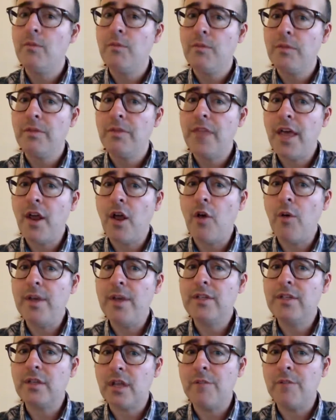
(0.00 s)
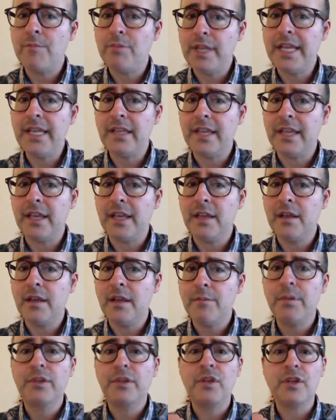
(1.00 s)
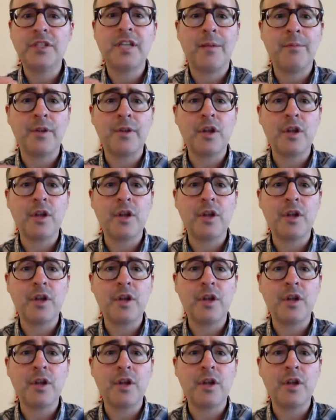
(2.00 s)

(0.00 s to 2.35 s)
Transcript: Not always completely, but to some